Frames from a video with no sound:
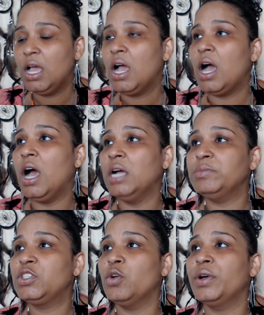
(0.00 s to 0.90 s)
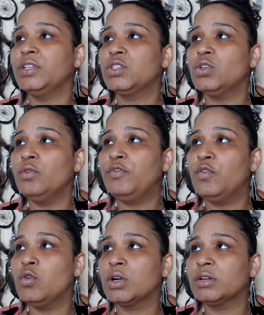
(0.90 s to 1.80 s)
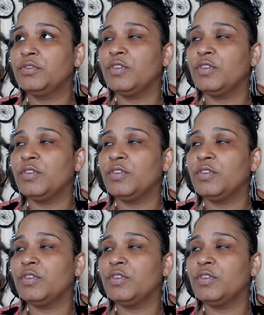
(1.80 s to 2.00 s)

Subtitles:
so on and so forth.